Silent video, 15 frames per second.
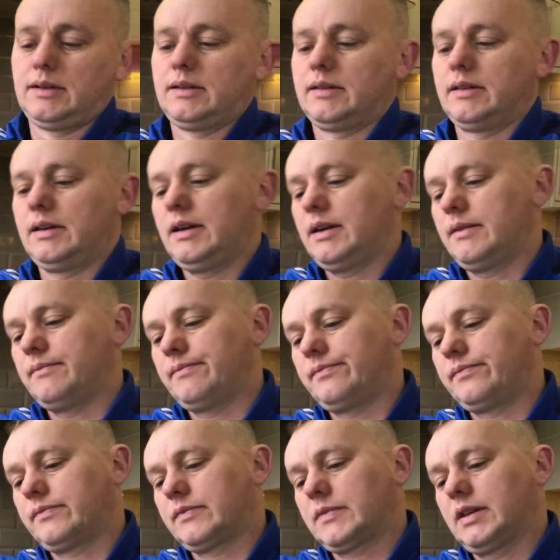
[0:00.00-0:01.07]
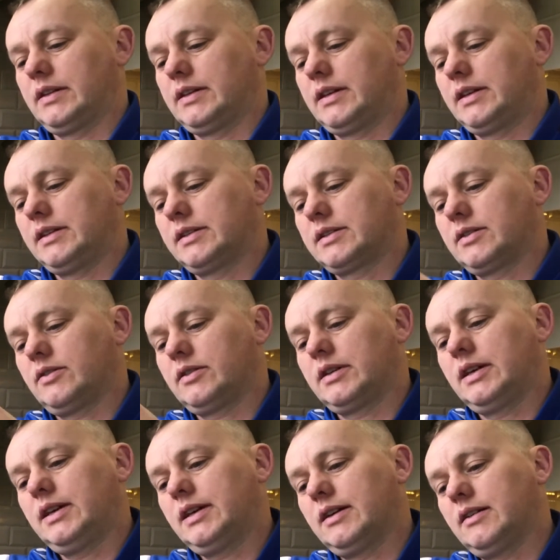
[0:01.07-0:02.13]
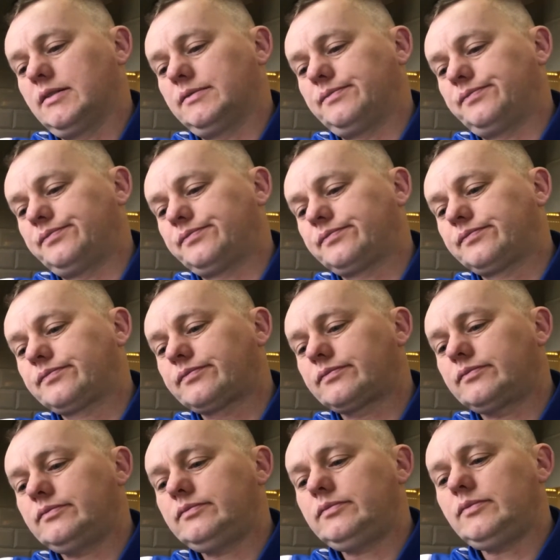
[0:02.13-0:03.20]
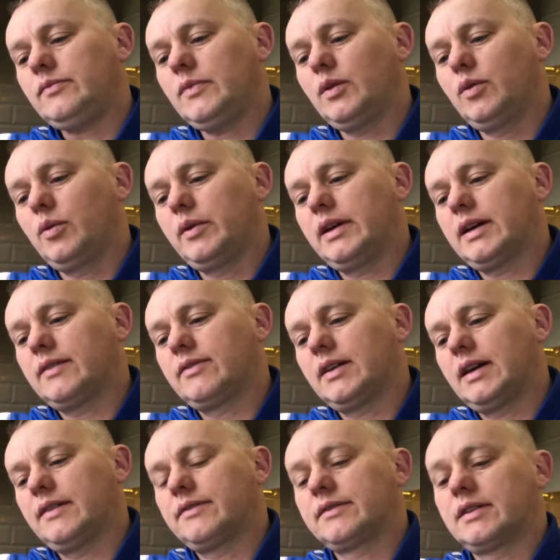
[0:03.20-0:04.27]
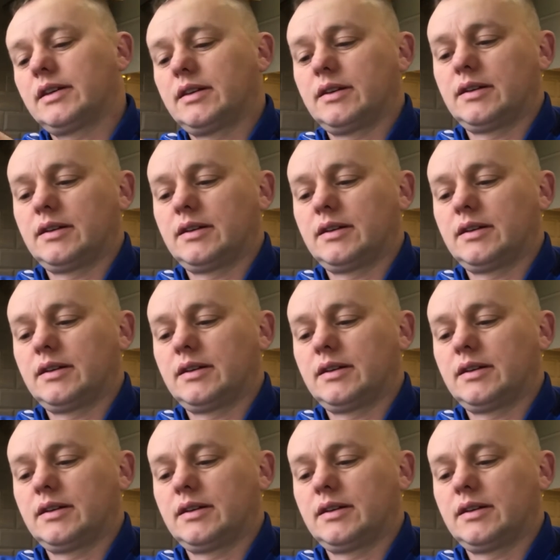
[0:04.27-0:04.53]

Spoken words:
there, and then inside here what we have left